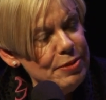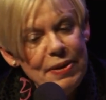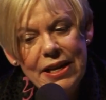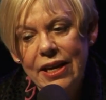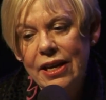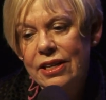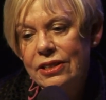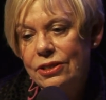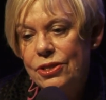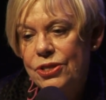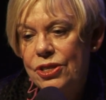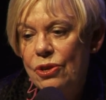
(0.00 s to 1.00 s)
speaking
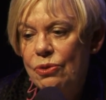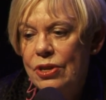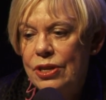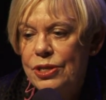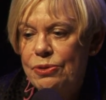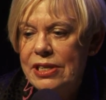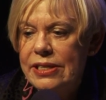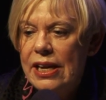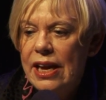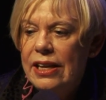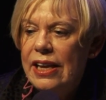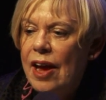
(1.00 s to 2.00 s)
to students, because
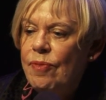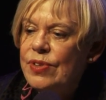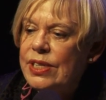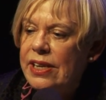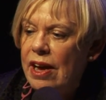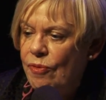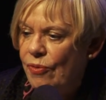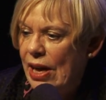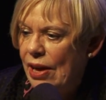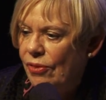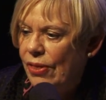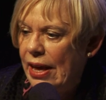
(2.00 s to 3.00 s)
life's tough
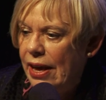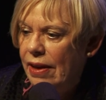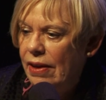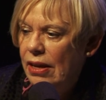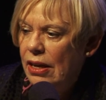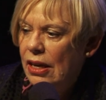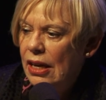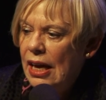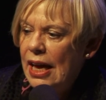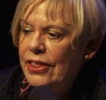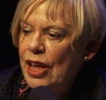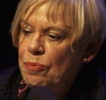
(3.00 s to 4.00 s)
out there,
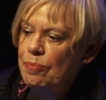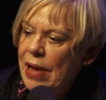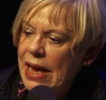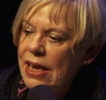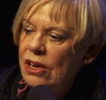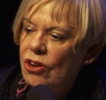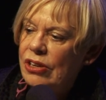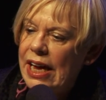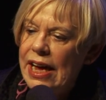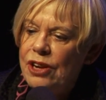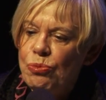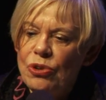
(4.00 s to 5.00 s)
and they may not
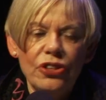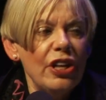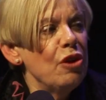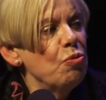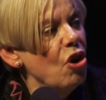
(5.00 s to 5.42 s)
get what they